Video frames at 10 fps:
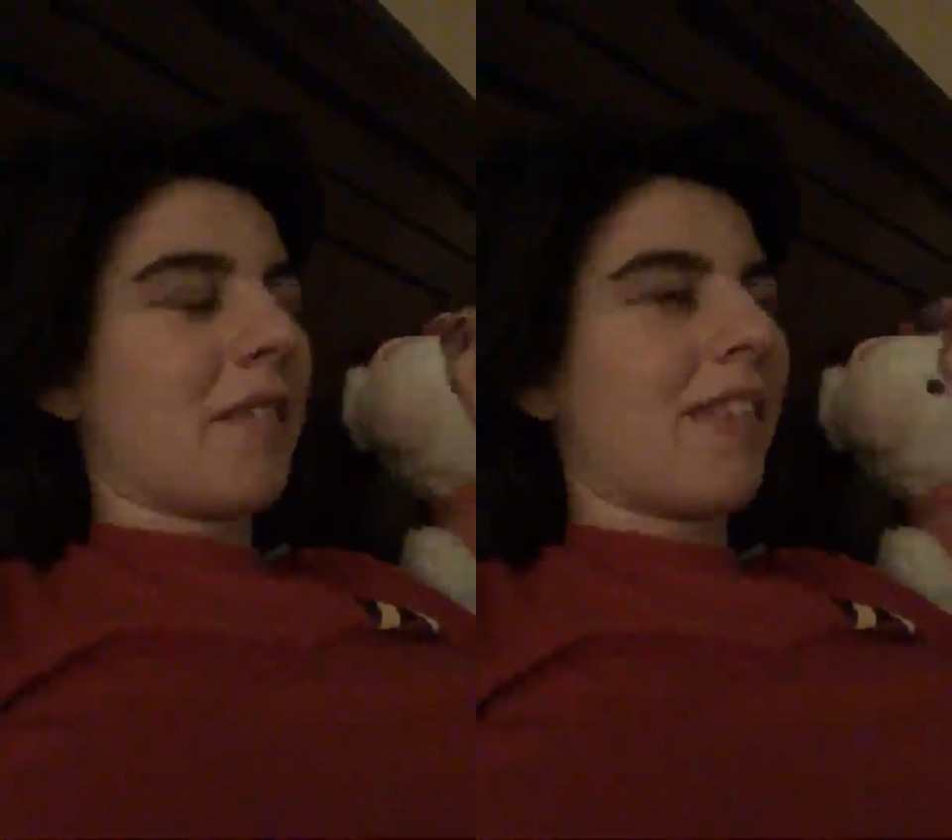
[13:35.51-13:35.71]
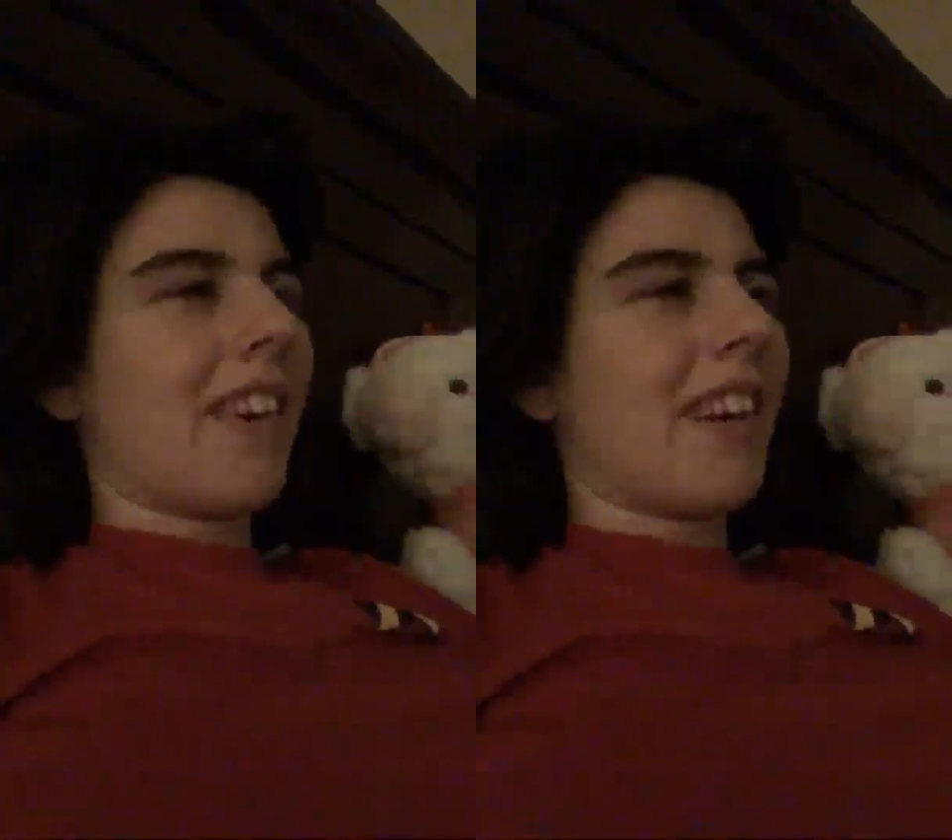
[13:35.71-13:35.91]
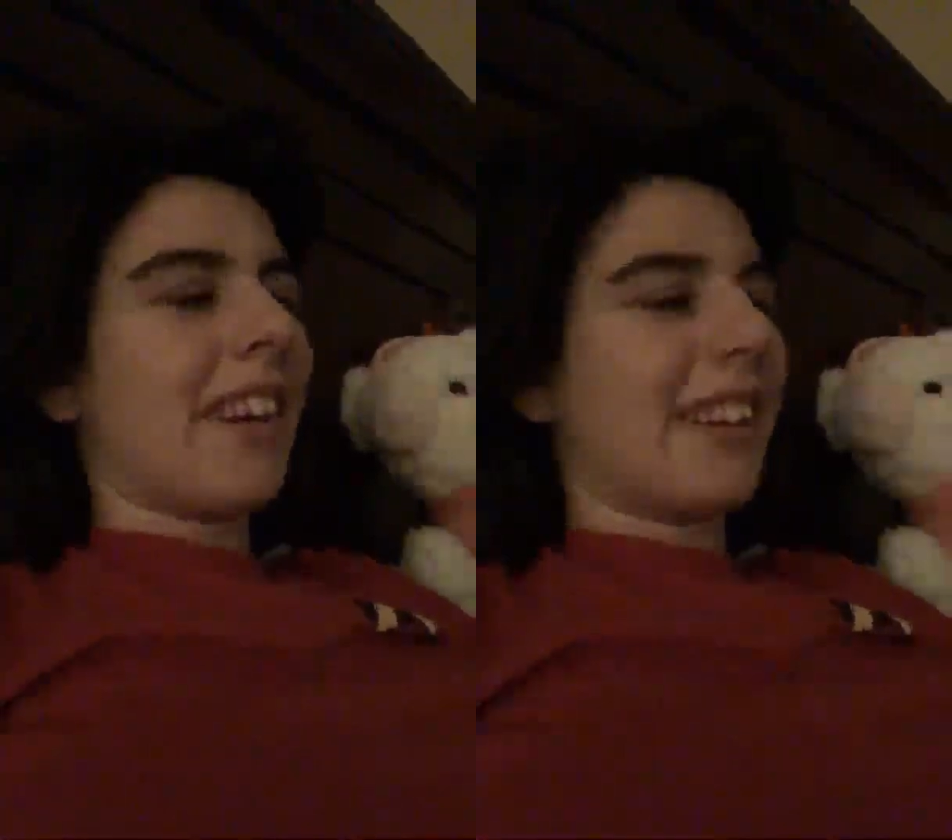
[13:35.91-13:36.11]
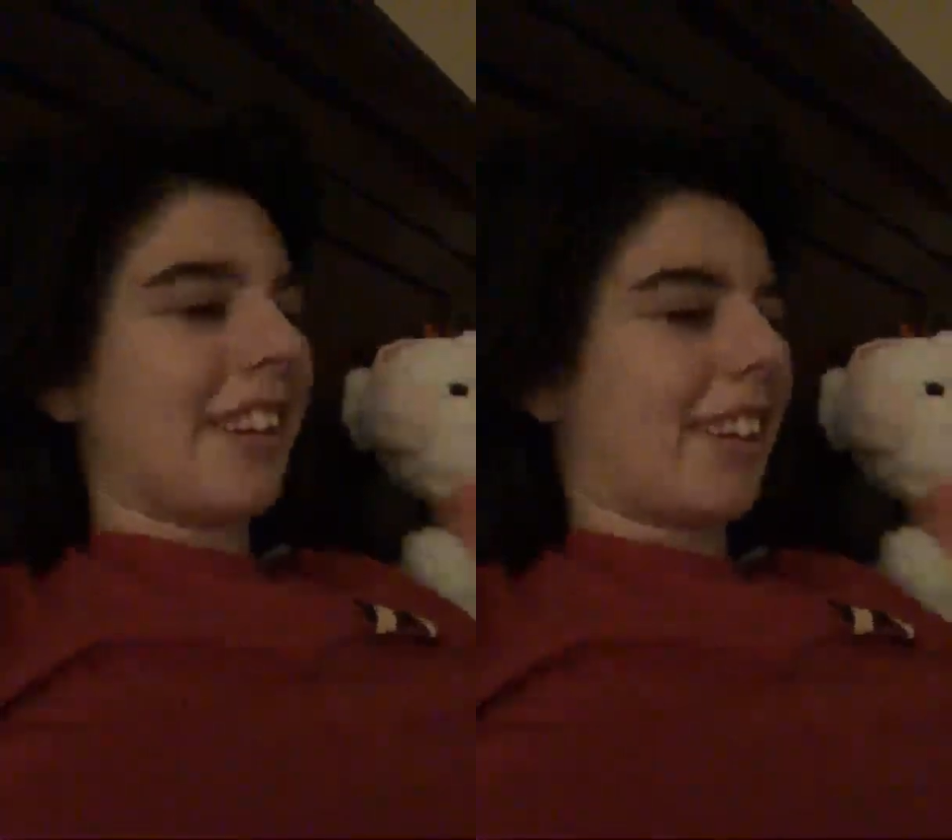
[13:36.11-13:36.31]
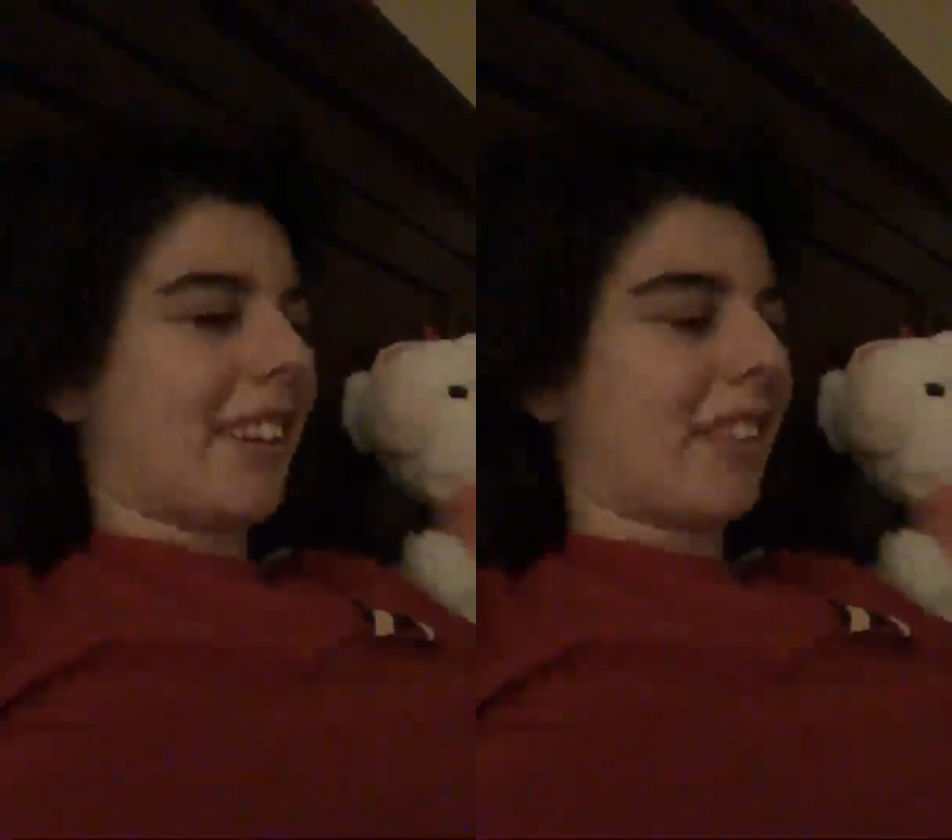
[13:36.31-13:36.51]
fucking
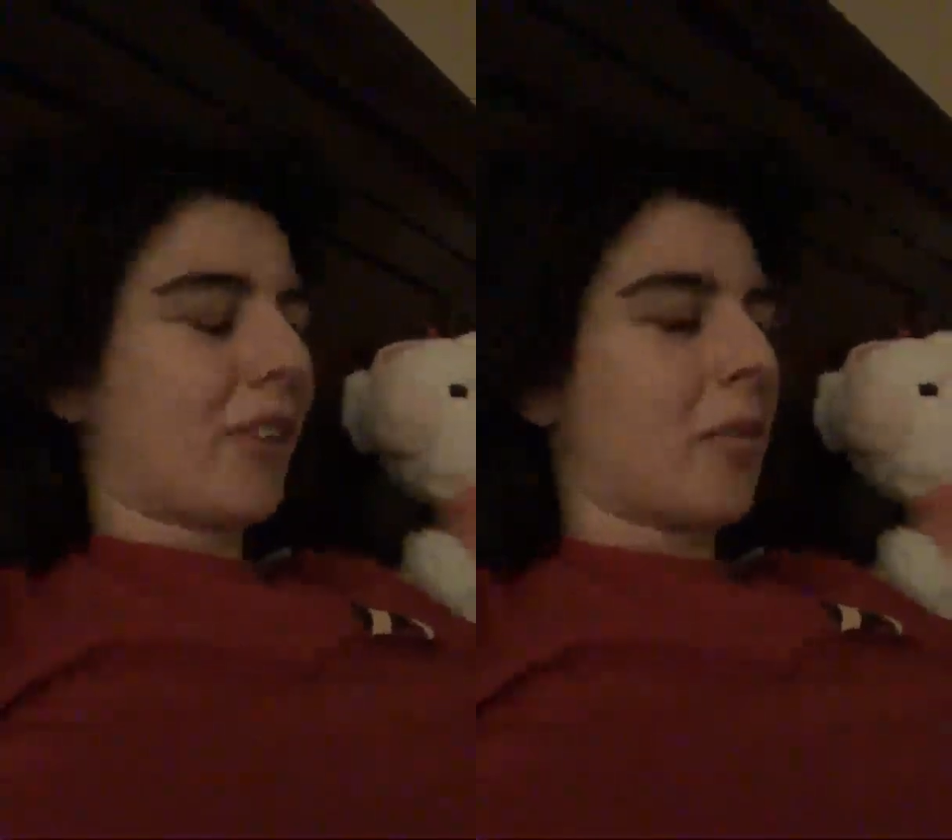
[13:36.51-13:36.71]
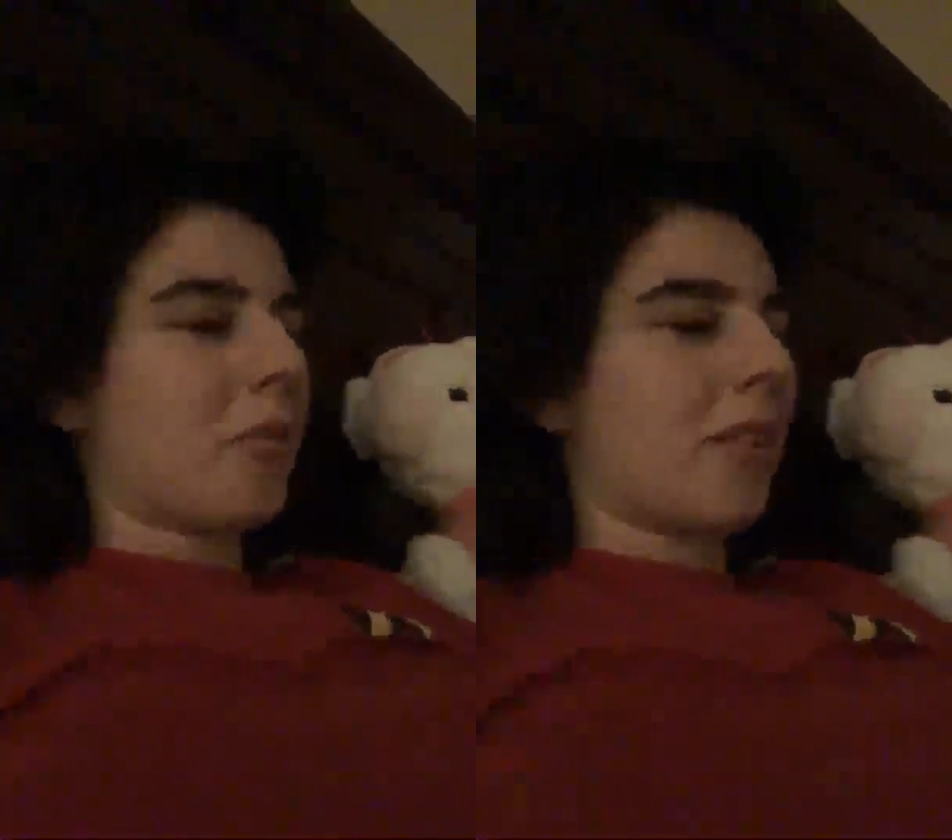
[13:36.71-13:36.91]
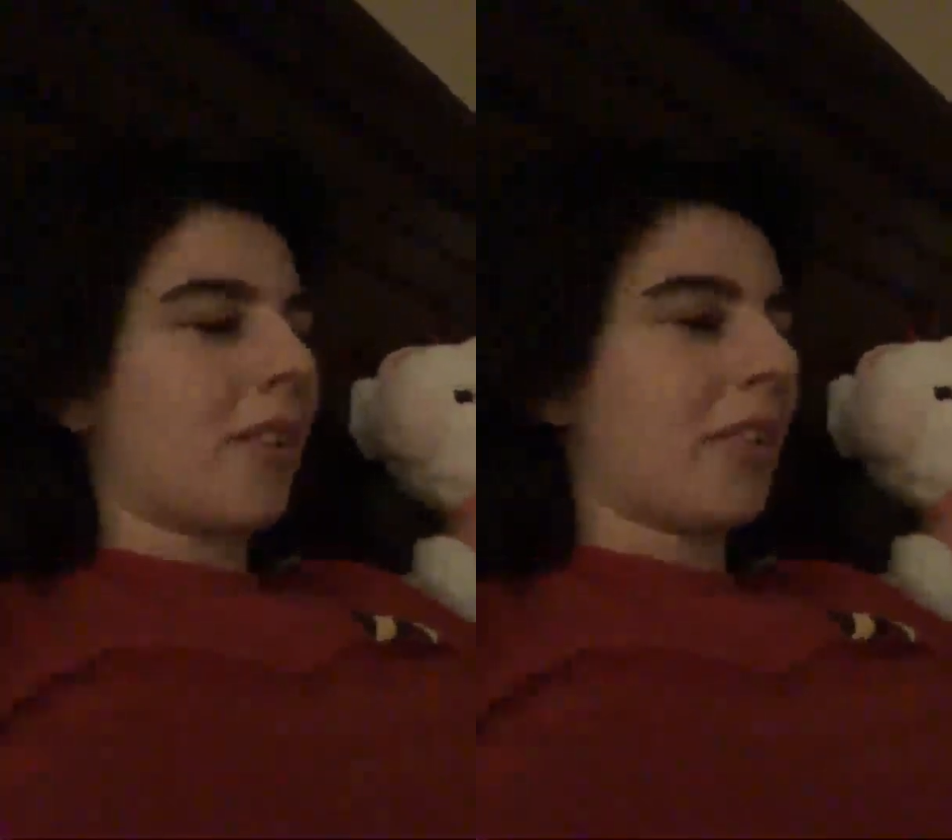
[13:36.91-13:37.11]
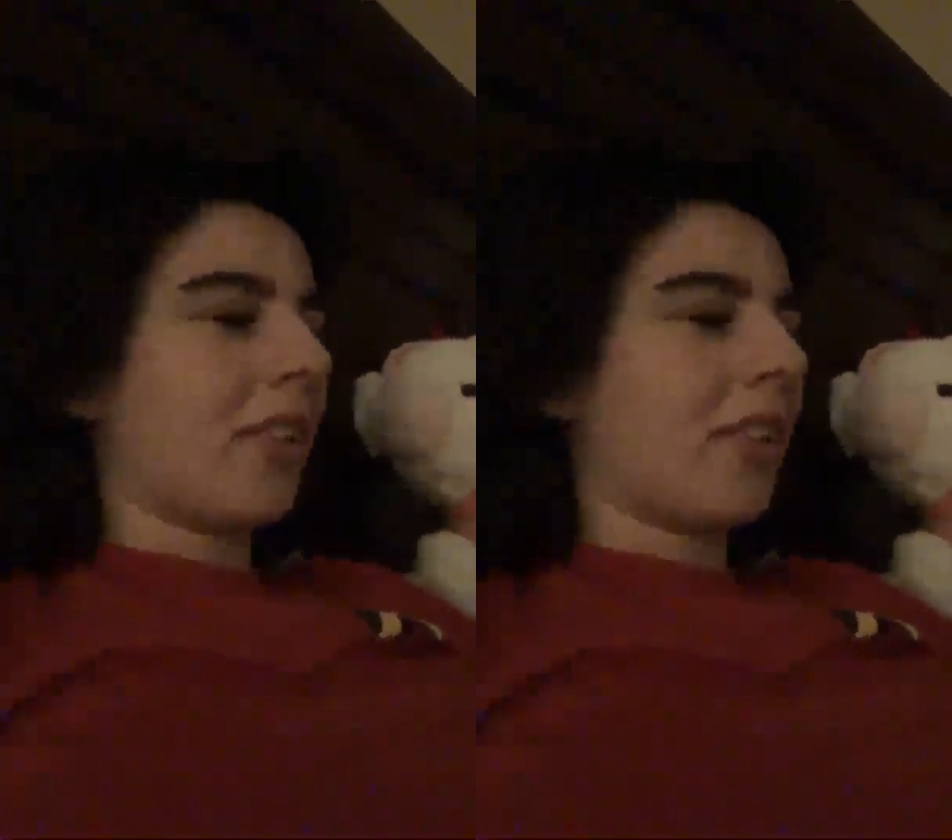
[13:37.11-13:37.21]
ex, I'm like,